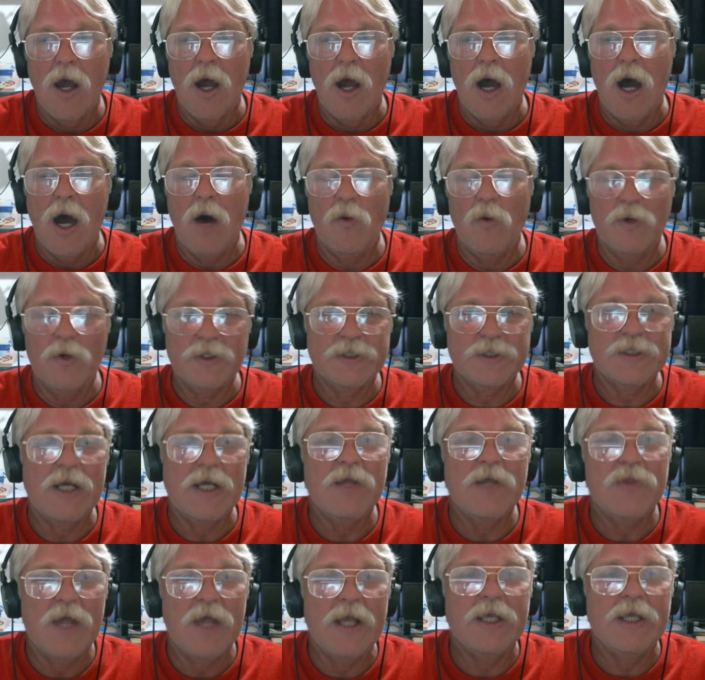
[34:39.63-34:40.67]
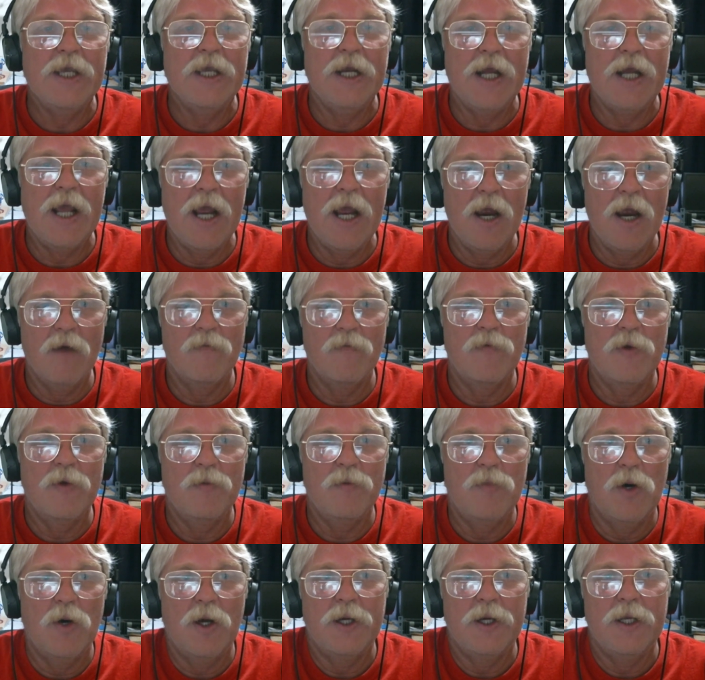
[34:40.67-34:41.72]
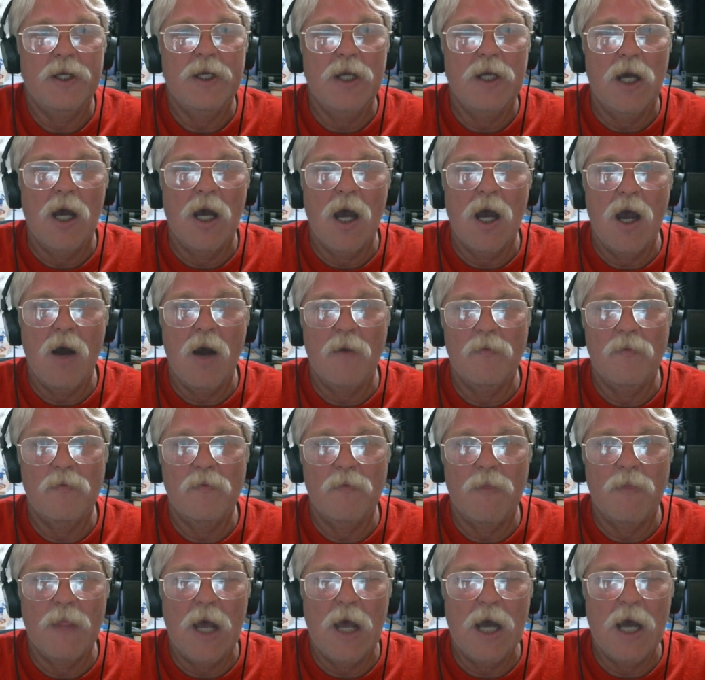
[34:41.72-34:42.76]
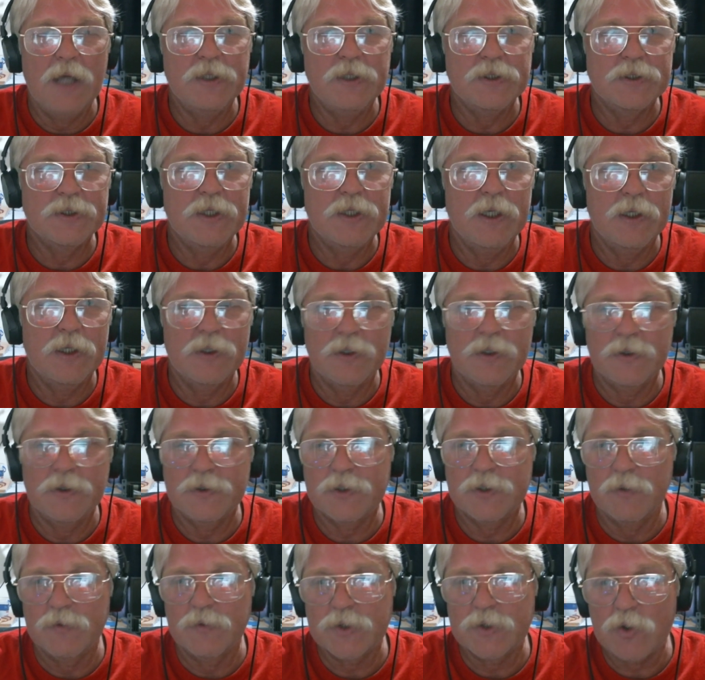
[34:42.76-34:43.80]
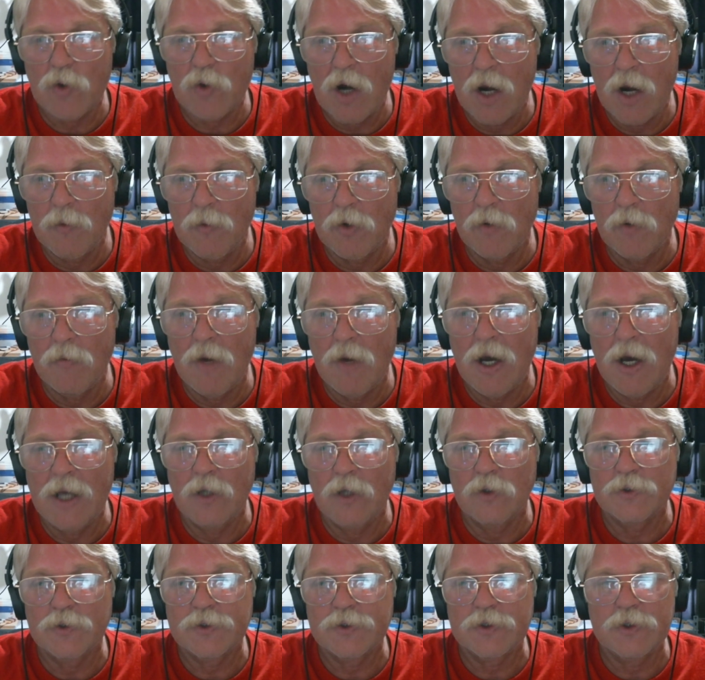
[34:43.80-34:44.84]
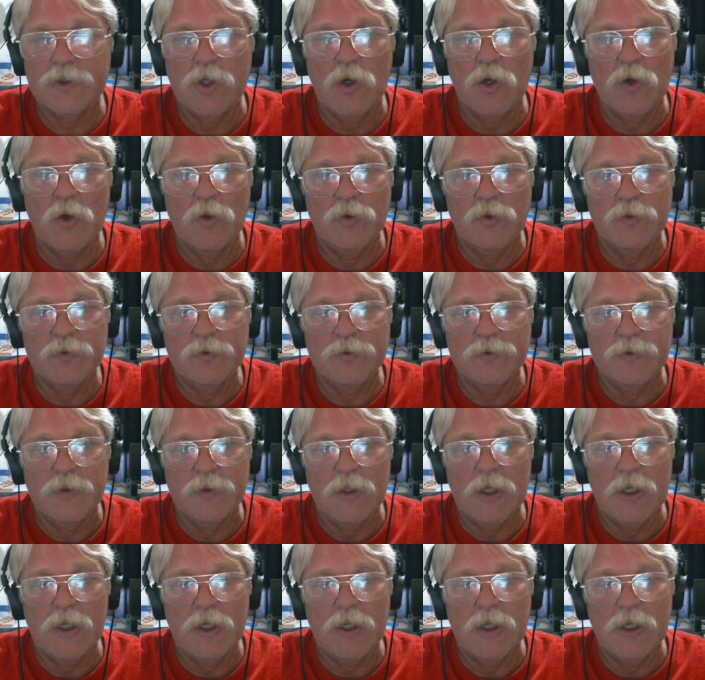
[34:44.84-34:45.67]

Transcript: I want to say thank you to everybody. Um, I just hit a subscriber milestone.